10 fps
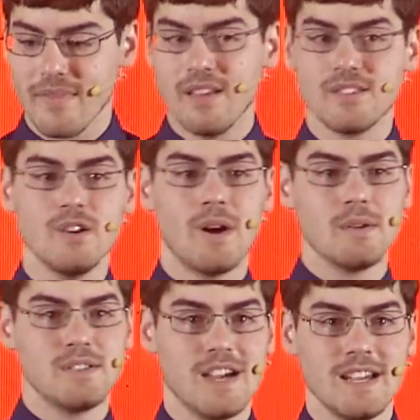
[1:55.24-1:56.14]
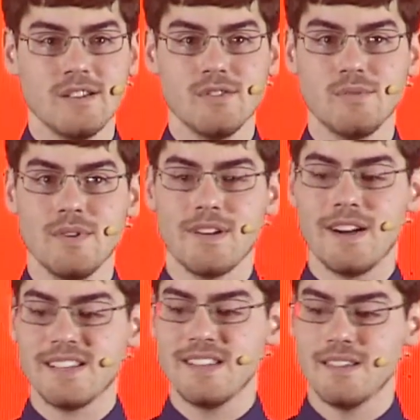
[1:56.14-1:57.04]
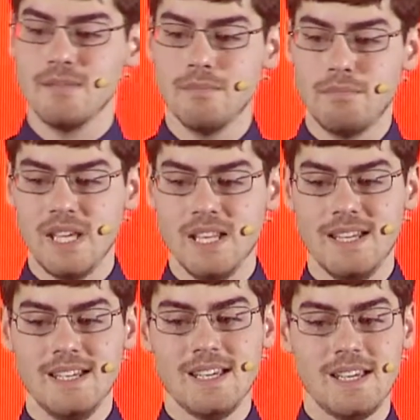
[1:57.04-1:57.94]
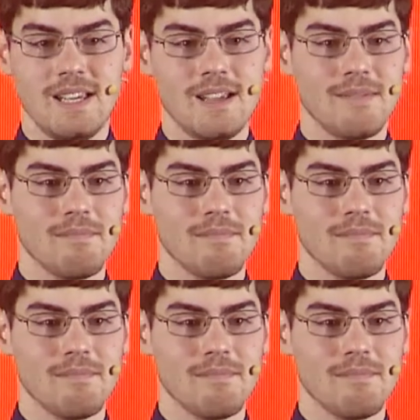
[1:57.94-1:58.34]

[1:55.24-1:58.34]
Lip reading: So I was diagnosed with autism, PDD,